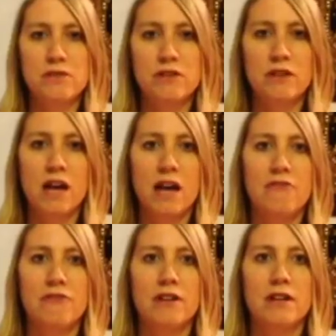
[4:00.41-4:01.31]
of your
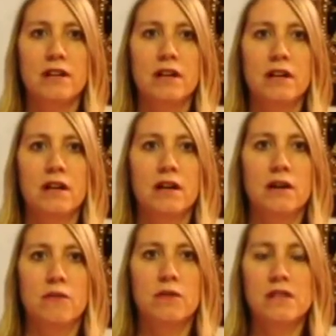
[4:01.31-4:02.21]
life and
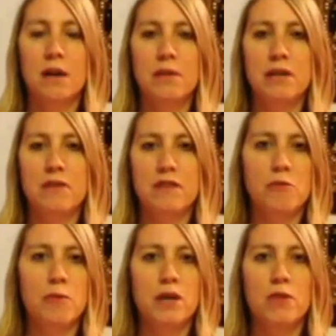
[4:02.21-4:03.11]
what's happening with
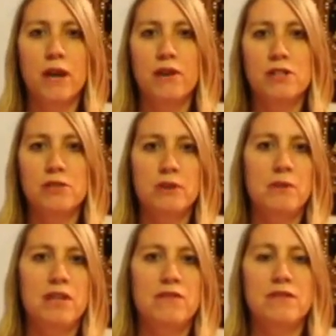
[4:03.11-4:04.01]
everybody around you,
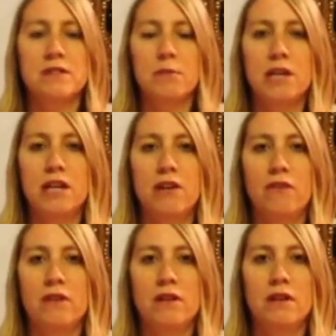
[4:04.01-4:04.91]
maybe even somebody you
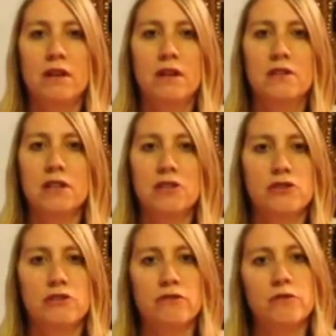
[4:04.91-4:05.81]
haven't talked
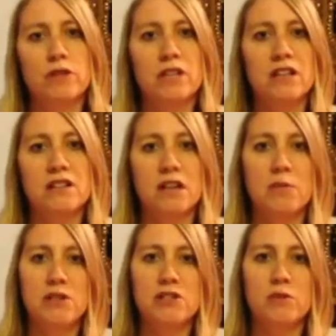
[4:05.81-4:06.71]
to for a really long
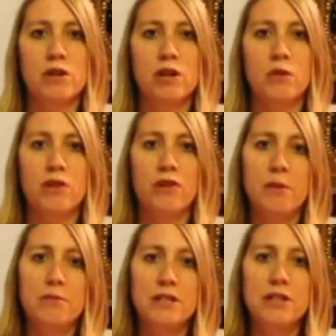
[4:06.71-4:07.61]
time. You just want to know what they're
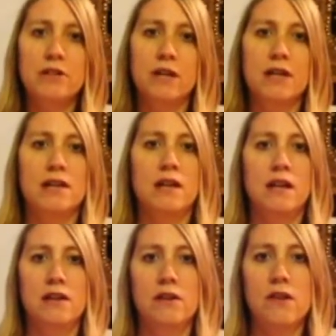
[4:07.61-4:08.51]
up to. I could
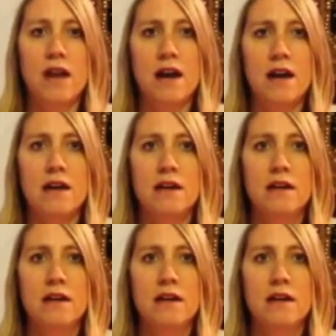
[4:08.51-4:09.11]
let you know that.